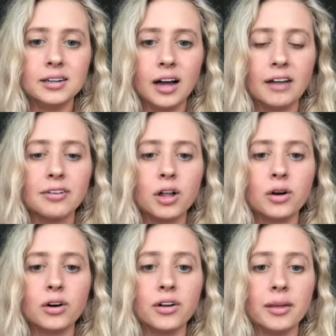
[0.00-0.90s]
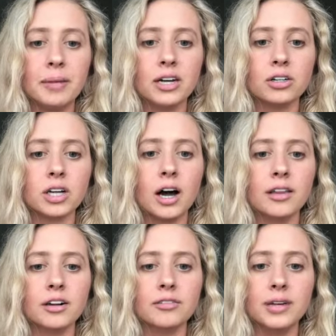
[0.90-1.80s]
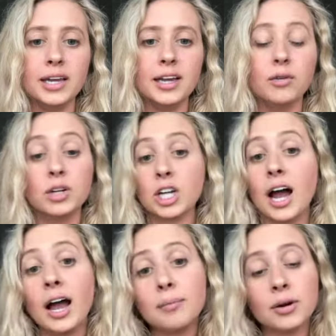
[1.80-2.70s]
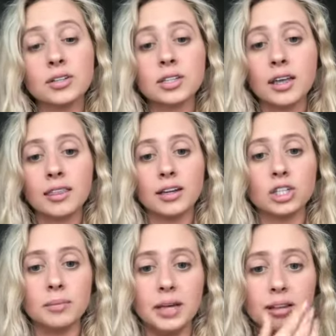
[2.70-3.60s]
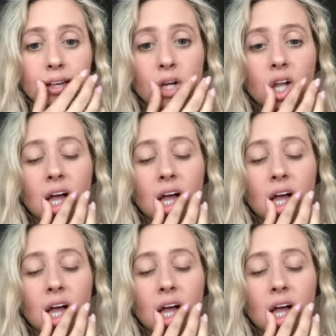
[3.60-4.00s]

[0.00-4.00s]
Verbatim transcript: I follow a girl that made her toddler vegan, which I personally think should be illegal.